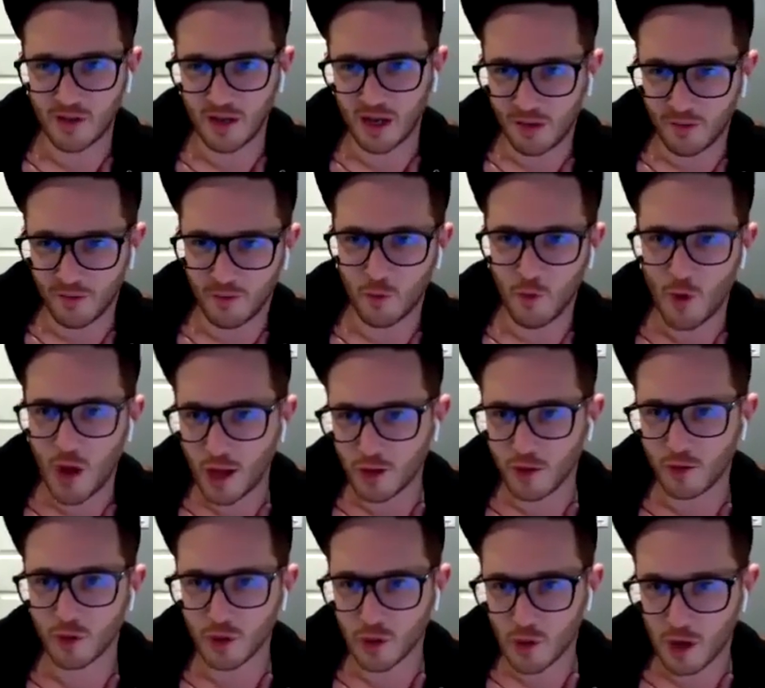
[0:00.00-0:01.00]
Like while
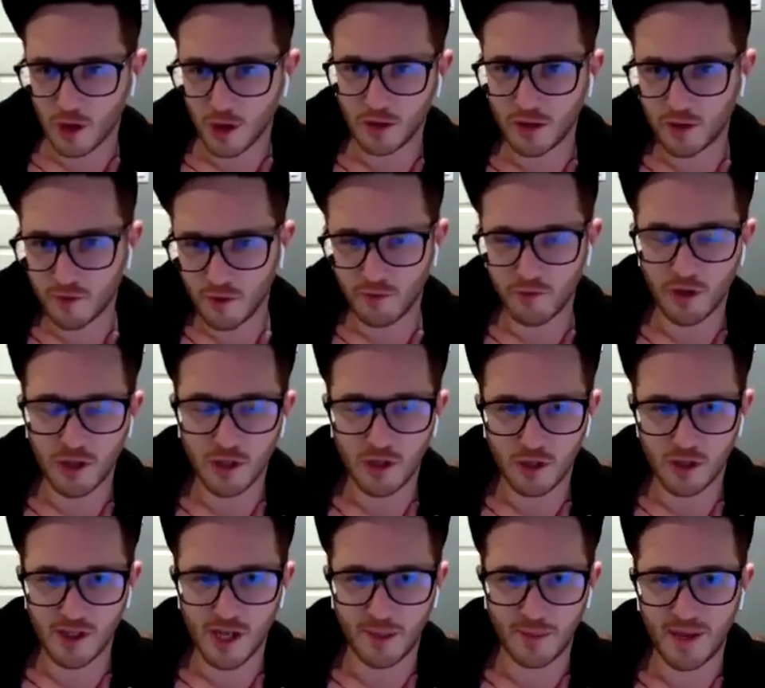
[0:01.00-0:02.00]
you were talking in the
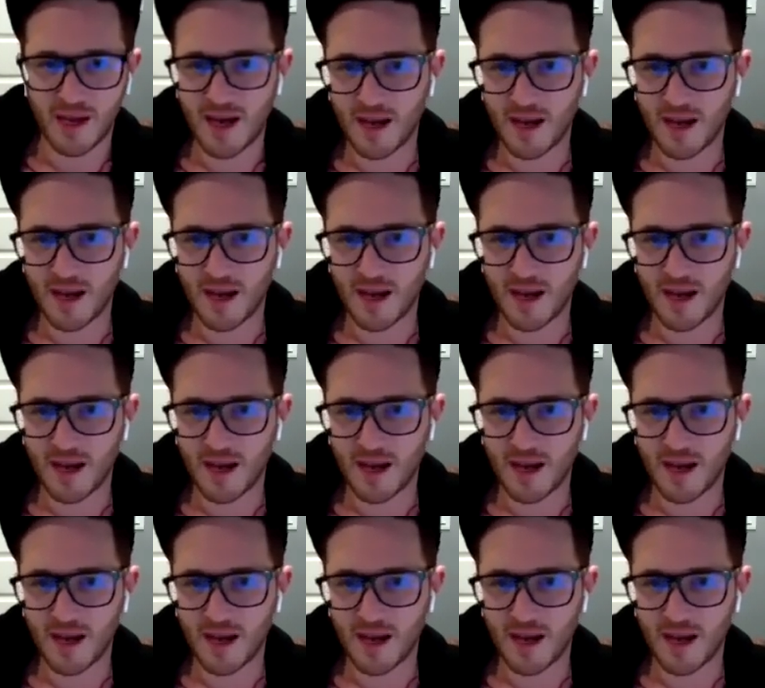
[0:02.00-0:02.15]
original segment,